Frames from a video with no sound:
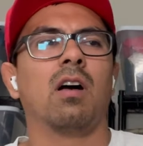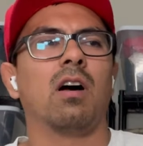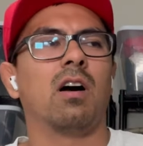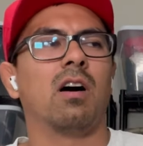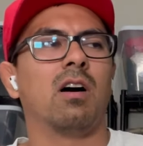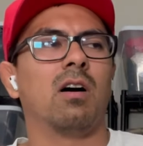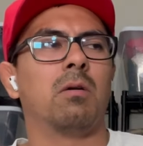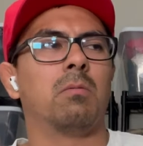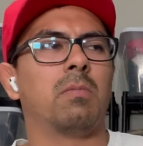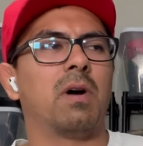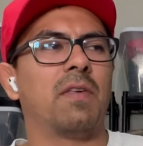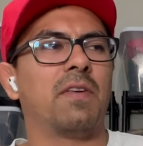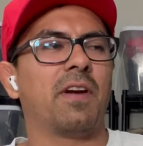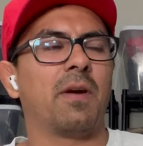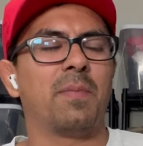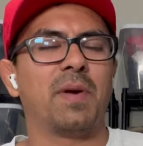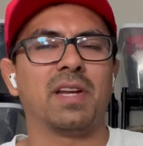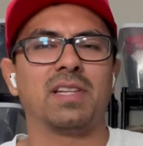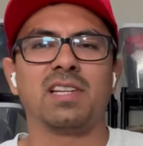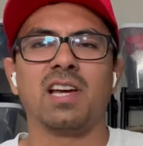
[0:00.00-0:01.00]
I think
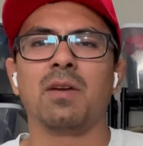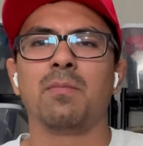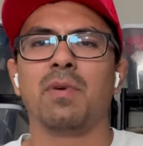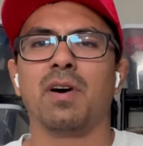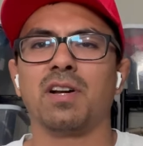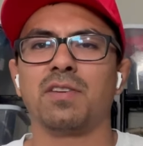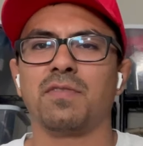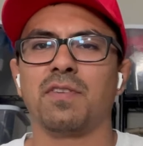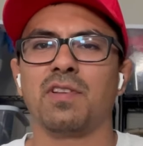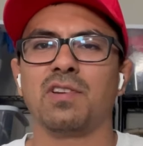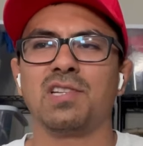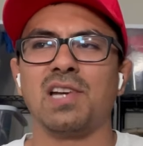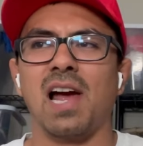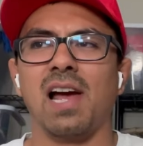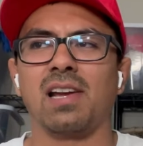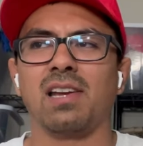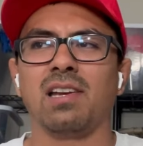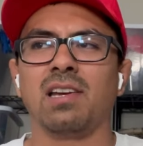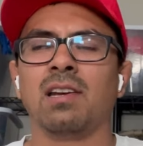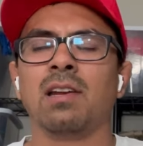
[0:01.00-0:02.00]
I paid $10 for the
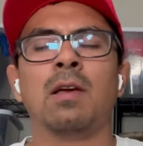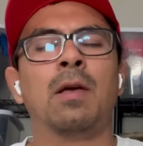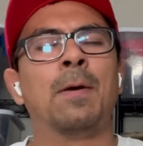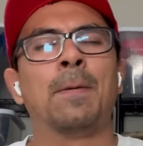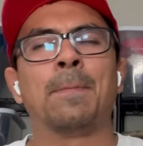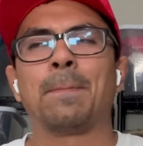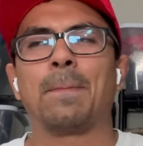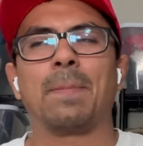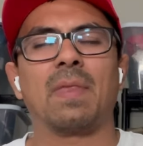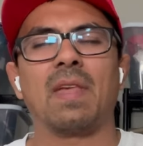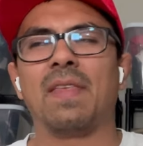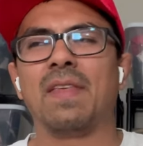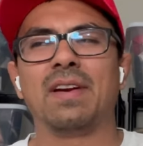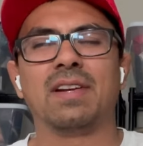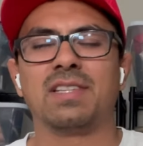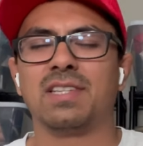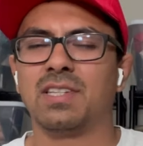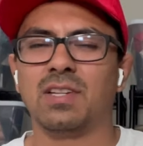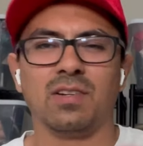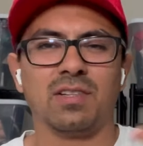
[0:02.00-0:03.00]
jacket, and then
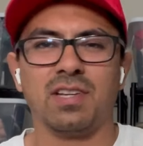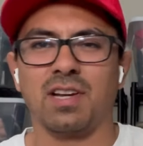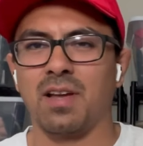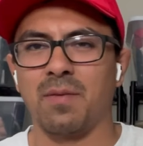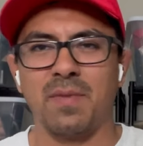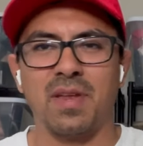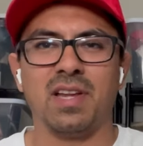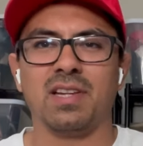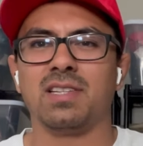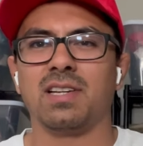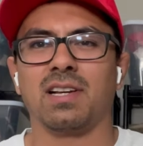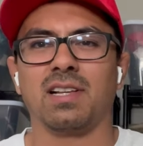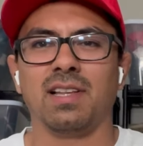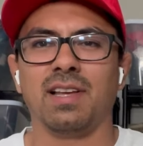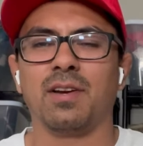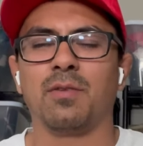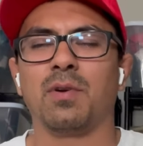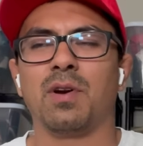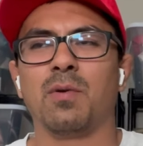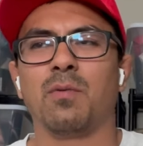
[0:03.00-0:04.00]
it still took a minute to
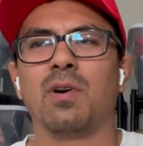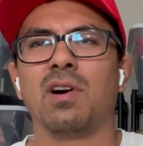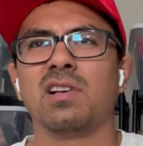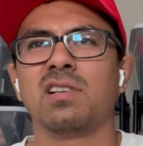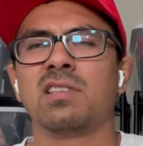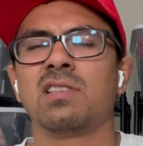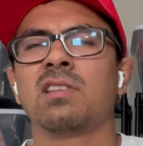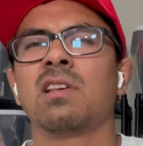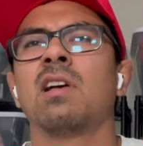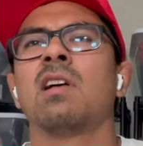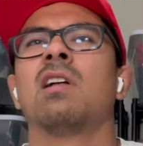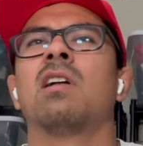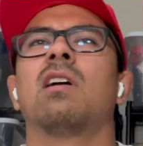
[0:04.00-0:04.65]
click what it was.